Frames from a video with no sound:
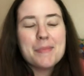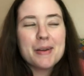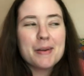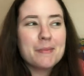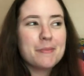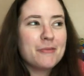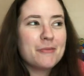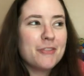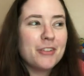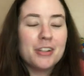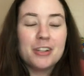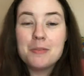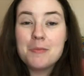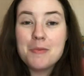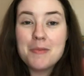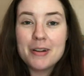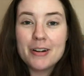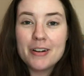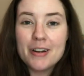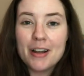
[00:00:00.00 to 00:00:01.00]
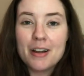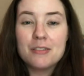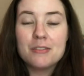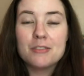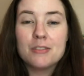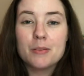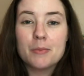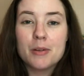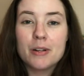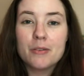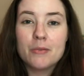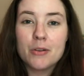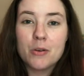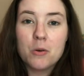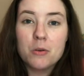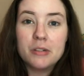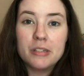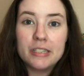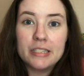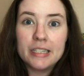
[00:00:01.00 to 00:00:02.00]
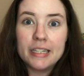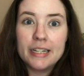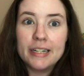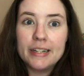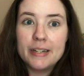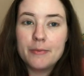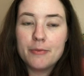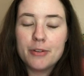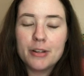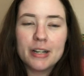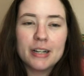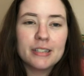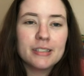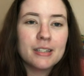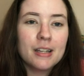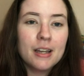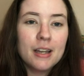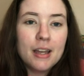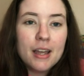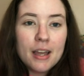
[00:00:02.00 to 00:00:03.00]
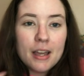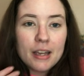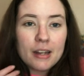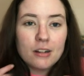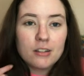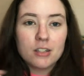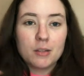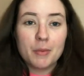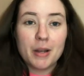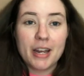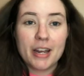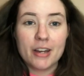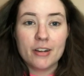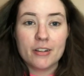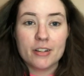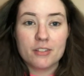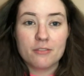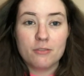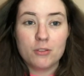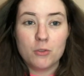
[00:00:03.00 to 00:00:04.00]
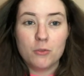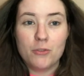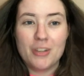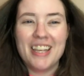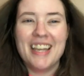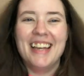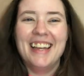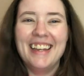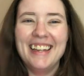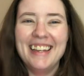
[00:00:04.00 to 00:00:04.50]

But I'm feeling a little bit better now, so I'm going to record this and get it up for you guys. And also, my hair is floofy.